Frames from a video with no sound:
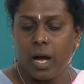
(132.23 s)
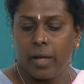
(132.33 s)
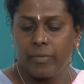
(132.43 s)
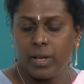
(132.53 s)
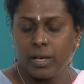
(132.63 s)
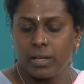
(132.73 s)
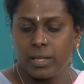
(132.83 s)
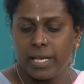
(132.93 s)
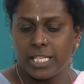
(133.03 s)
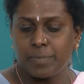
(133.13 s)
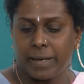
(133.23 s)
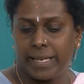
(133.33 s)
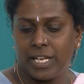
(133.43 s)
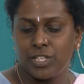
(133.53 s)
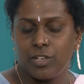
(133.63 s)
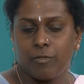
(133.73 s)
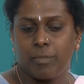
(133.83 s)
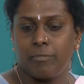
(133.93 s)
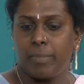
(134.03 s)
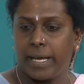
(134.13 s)
I think the expectation of
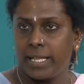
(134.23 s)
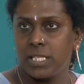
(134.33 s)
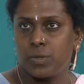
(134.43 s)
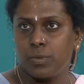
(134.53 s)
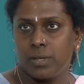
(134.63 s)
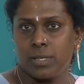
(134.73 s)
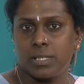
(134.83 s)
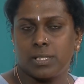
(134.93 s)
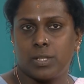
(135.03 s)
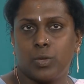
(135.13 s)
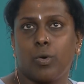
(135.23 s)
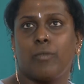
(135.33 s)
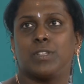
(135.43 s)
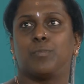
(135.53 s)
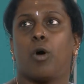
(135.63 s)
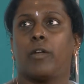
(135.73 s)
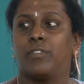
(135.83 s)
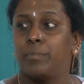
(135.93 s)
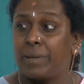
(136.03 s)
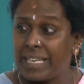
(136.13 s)
my parents was, though I was born
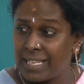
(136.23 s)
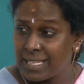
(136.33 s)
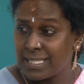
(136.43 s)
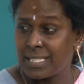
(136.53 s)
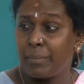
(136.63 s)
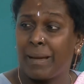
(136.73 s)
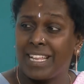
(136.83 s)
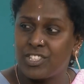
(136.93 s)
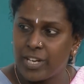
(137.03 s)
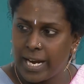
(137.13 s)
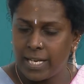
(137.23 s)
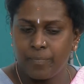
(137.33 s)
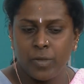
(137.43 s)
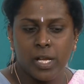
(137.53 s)
with penis as a male child,